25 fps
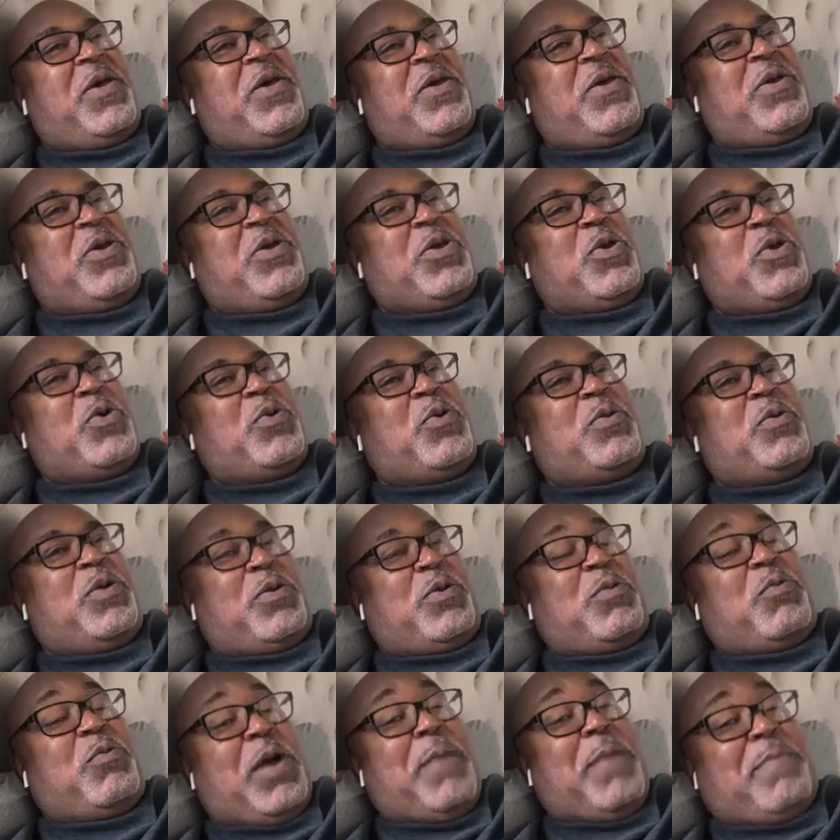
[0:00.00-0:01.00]

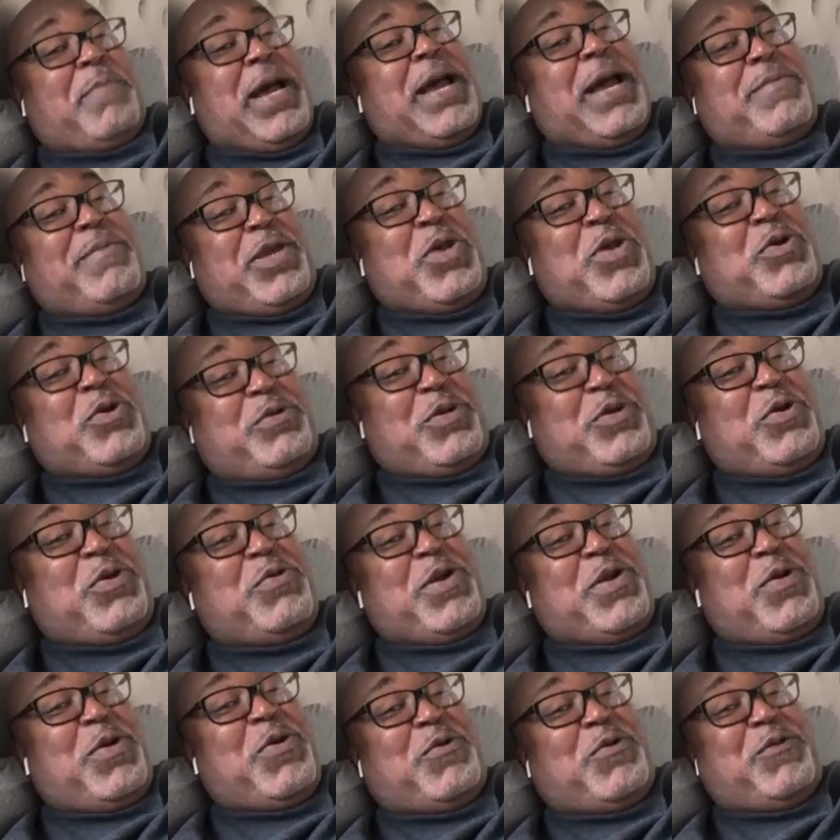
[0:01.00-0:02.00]
Bobby, you
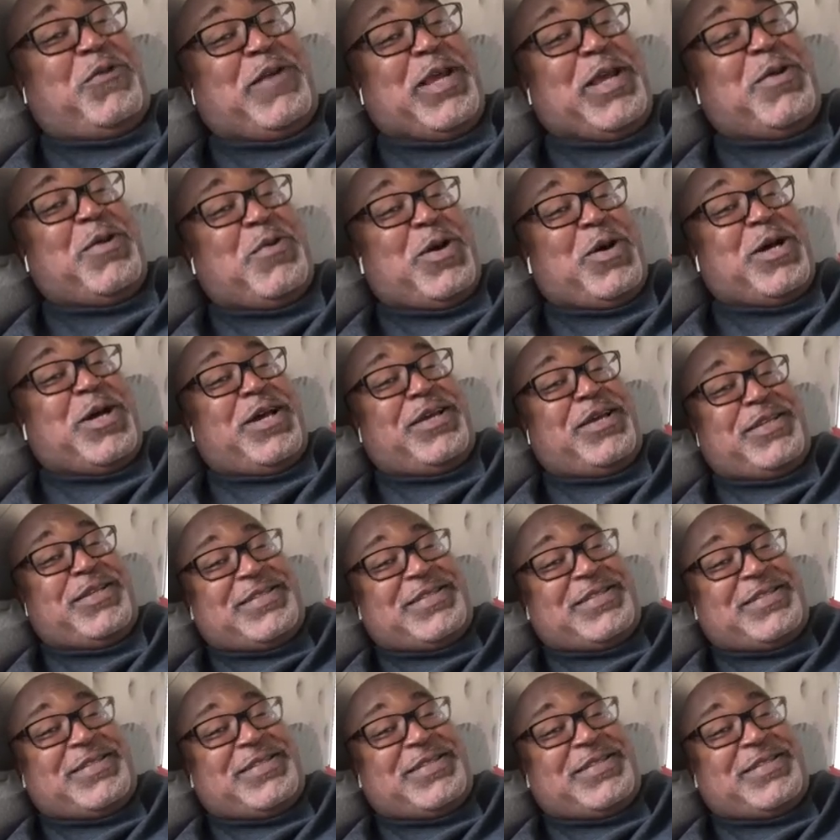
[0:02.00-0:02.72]
knew who Flea was.